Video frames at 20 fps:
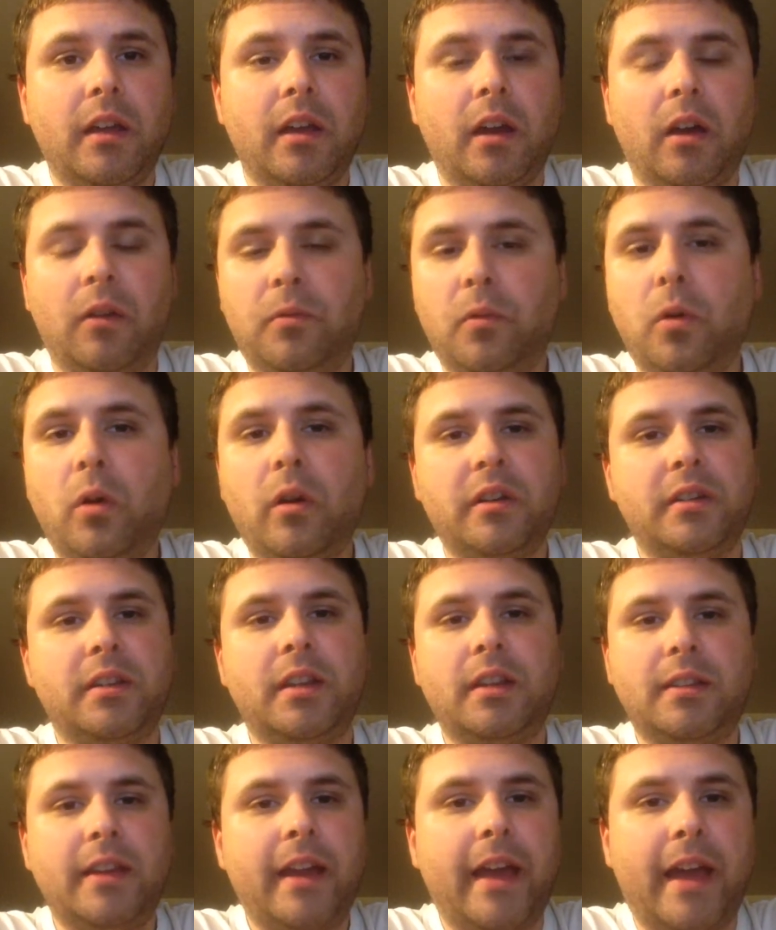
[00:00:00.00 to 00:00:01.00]
Of course,
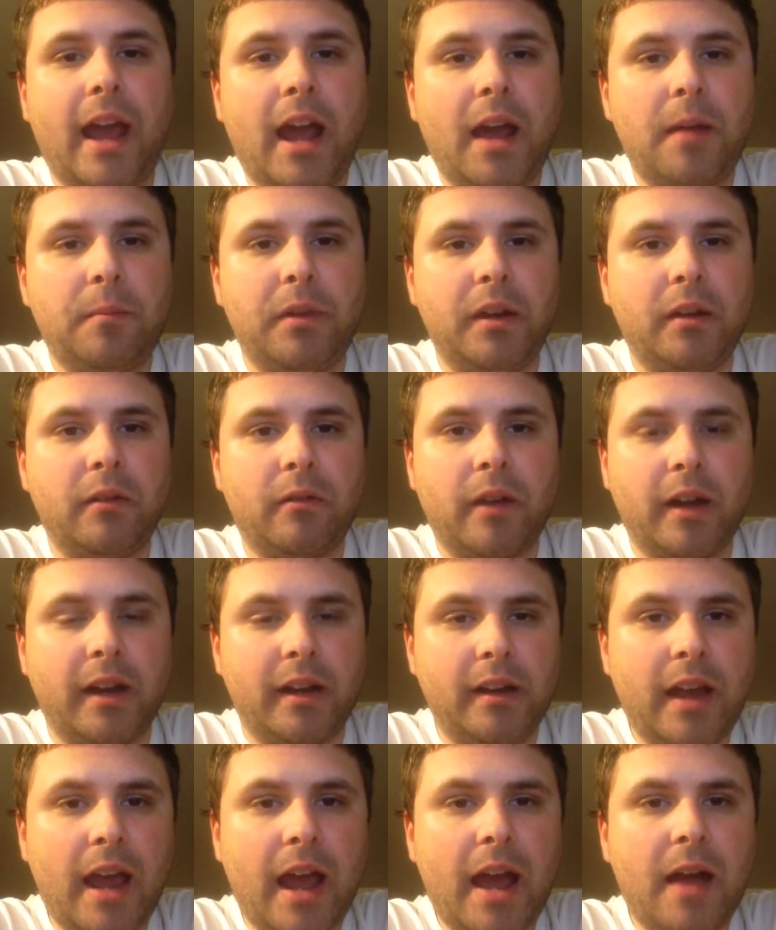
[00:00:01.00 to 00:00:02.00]
that's not happening
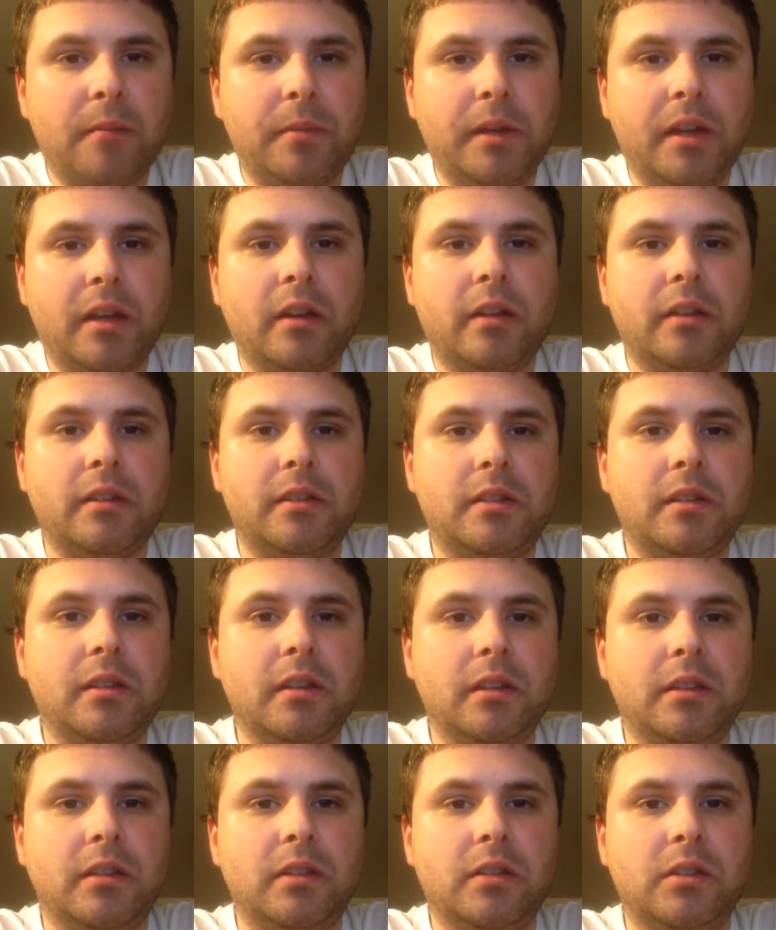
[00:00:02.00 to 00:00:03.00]
right now because
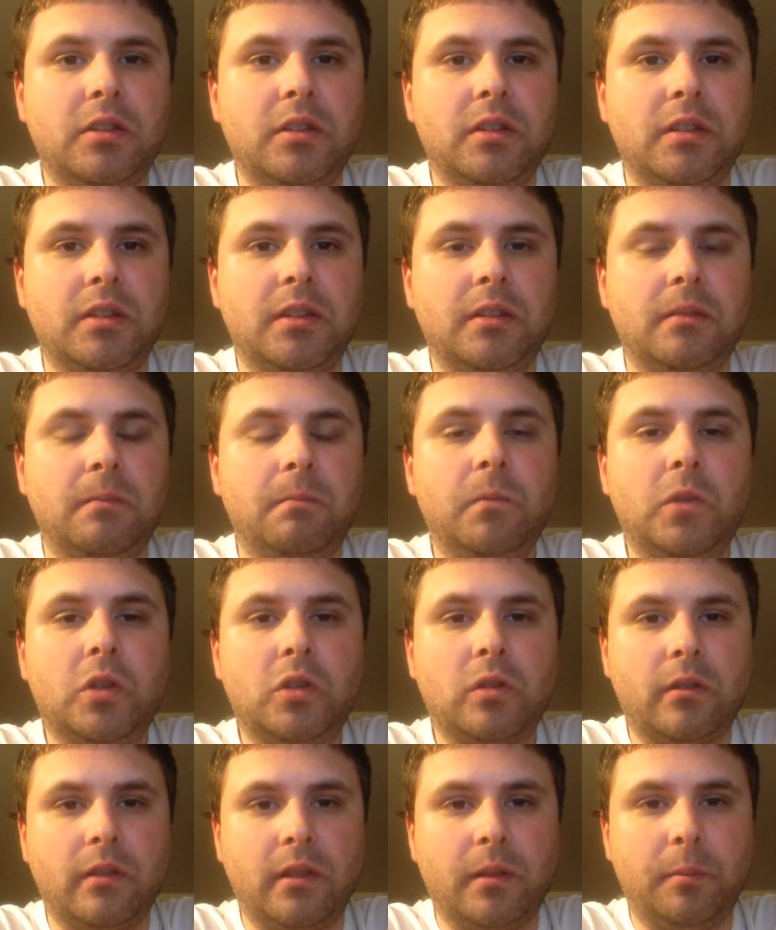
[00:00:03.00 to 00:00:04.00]
this is just
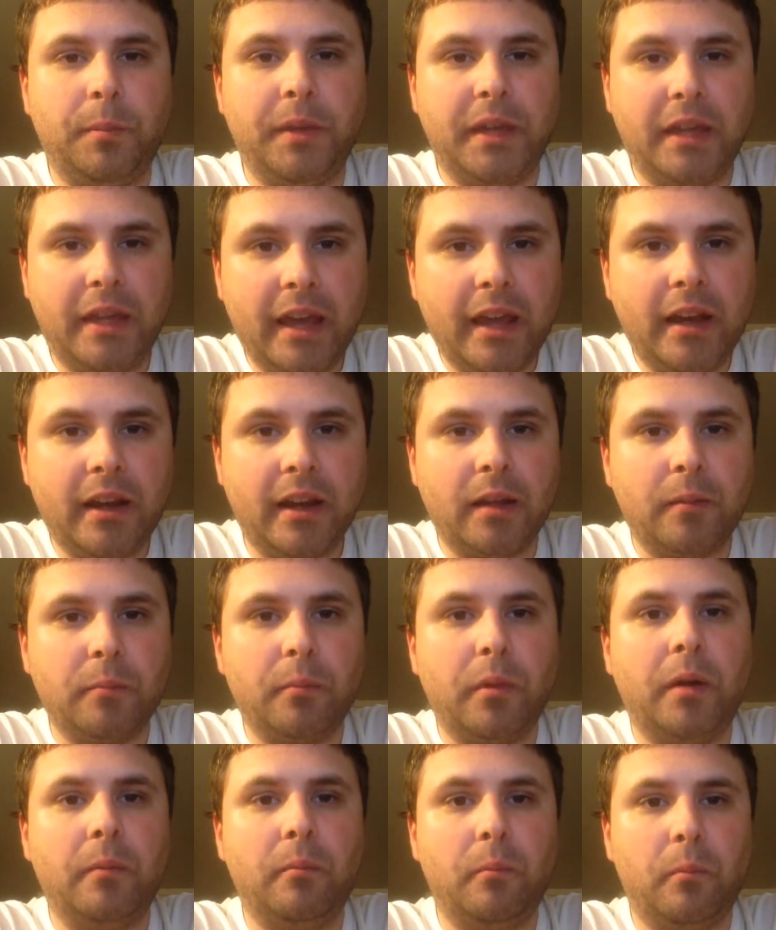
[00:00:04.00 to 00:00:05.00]
sort of the beginning,
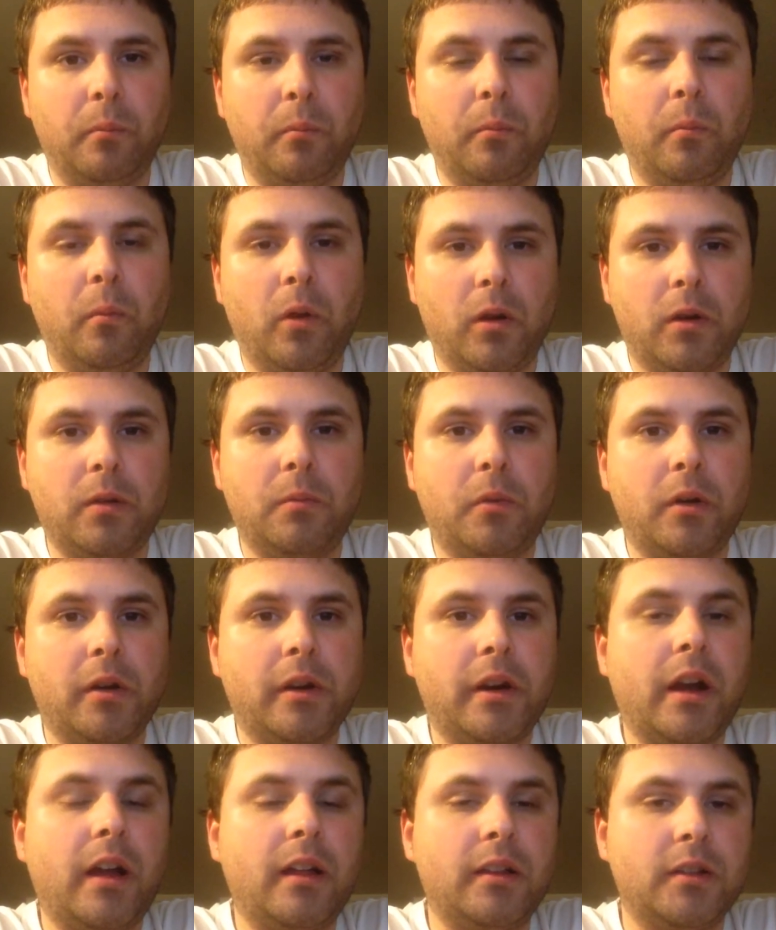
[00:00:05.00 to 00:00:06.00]
but more and
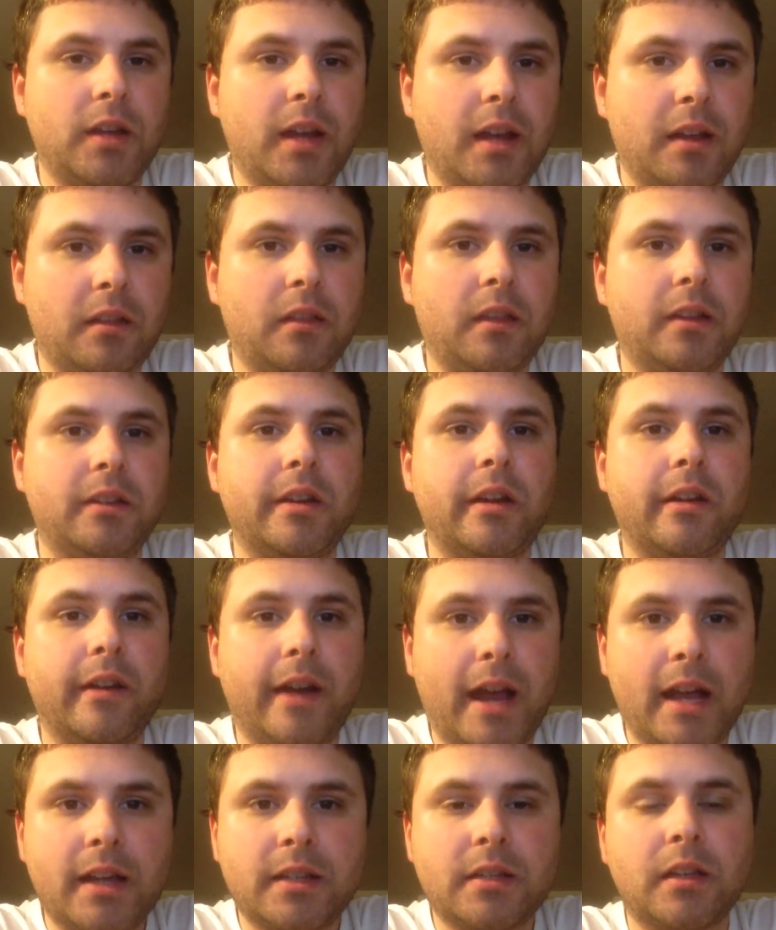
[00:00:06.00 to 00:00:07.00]
more college athletes are
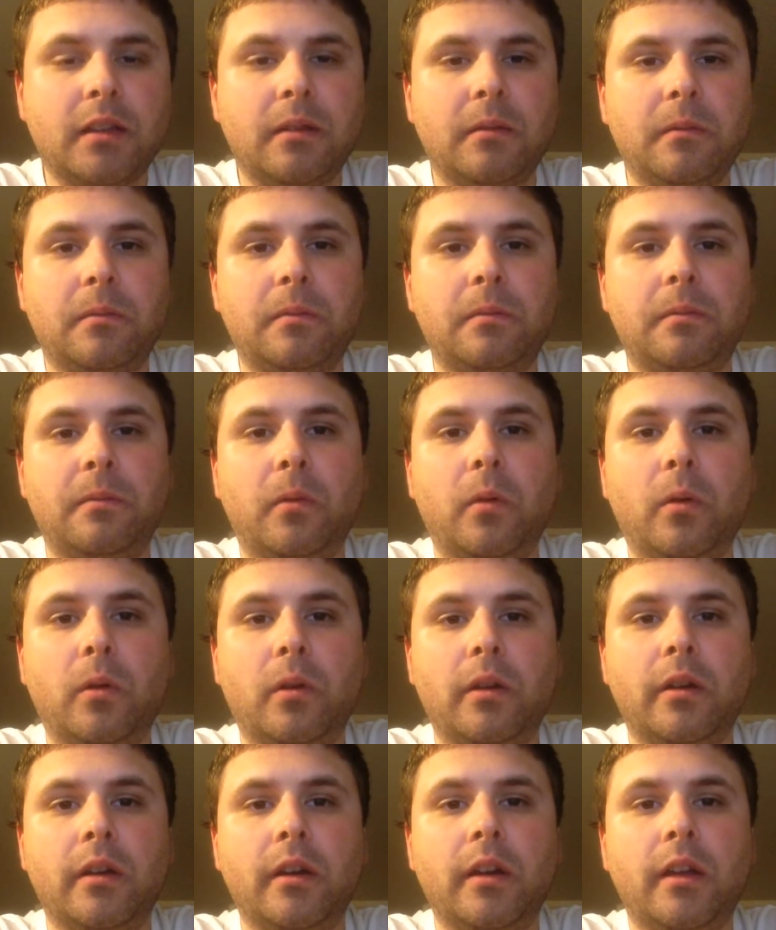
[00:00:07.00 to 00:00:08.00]
asking
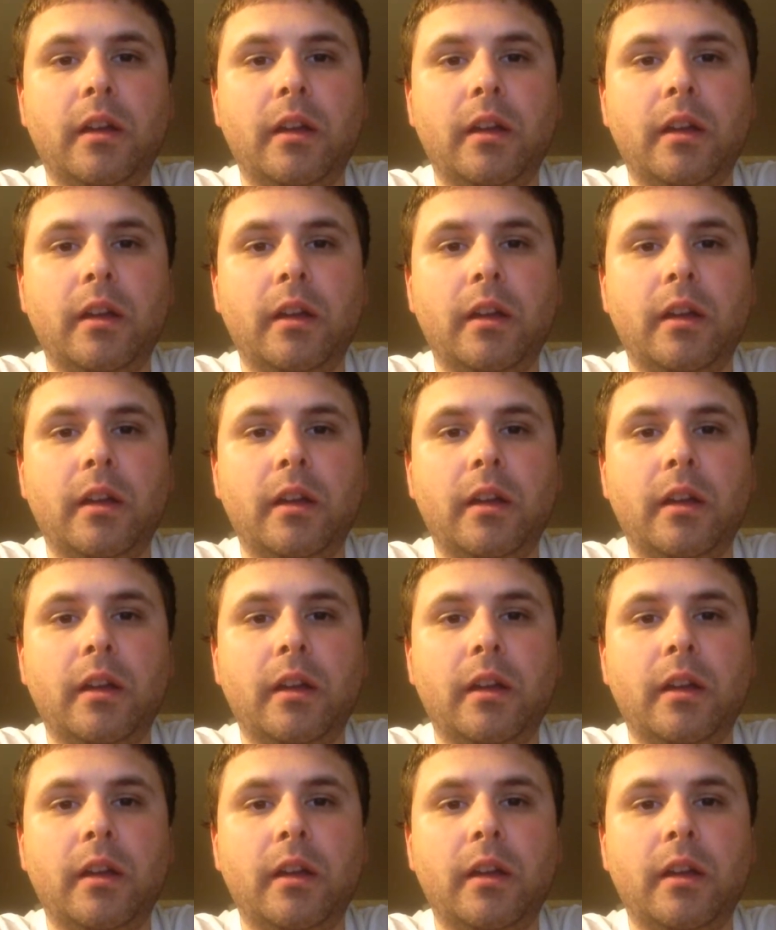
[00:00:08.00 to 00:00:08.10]
for